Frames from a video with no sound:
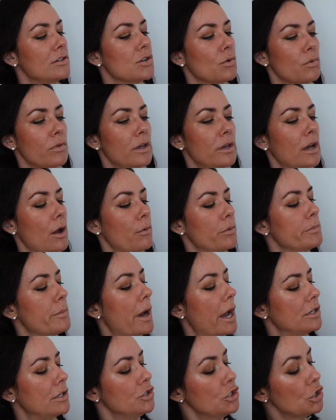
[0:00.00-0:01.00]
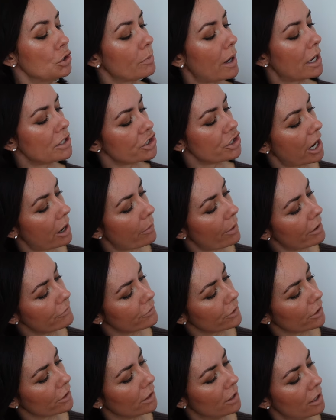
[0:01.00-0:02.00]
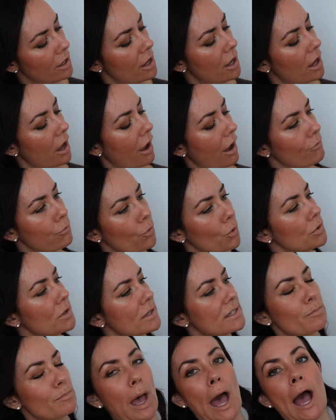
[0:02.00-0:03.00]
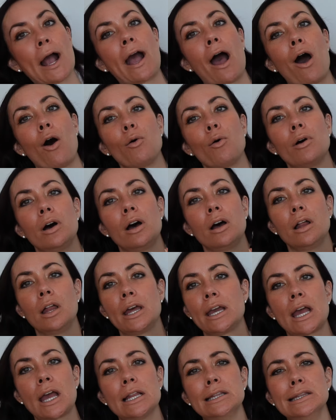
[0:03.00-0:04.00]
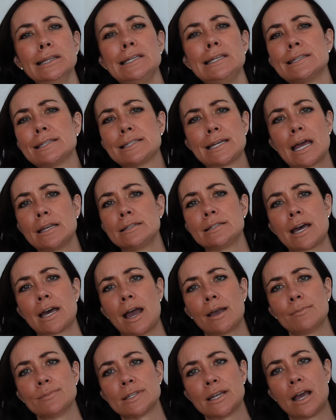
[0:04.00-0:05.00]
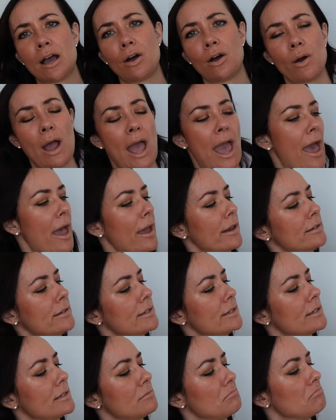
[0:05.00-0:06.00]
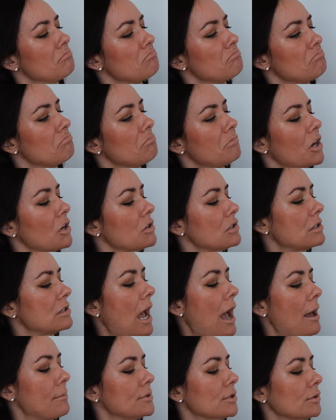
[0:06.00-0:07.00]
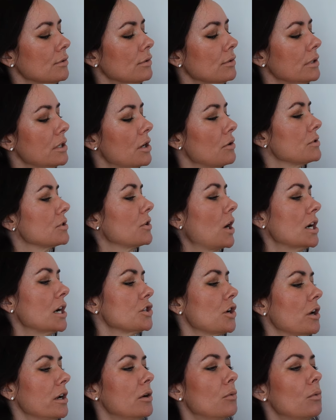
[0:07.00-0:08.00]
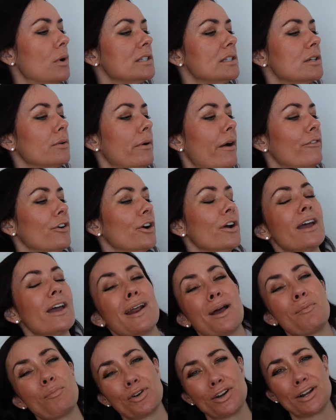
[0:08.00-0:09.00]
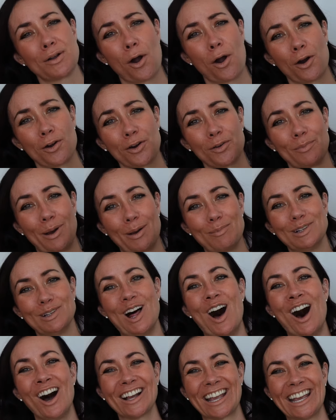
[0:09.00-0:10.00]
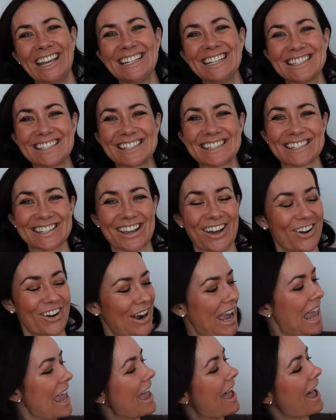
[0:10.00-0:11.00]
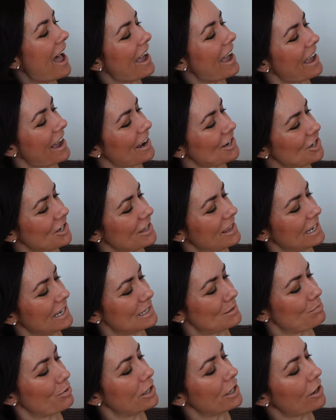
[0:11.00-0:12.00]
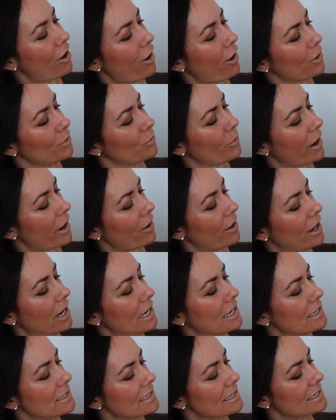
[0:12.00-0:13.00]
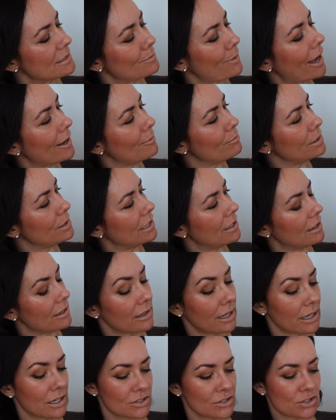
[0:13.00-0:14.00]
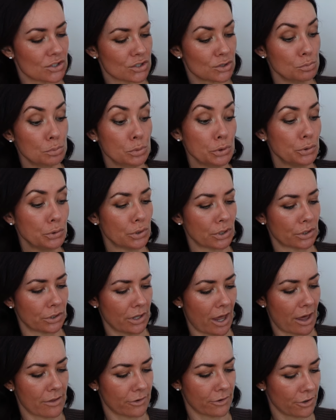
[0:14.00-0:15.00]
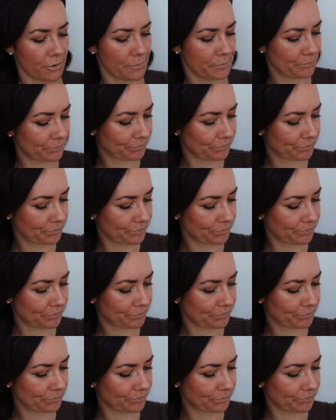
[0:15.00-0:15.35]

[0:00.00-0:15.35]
don't think I would mind too much. However, I've worn this bag out like at least 10 times now and there's absolutely no scratch on it whatsoever. And I'm pretty hard on my belongings. So I actually think it's pretty hard wearing despite being like a smoother leather.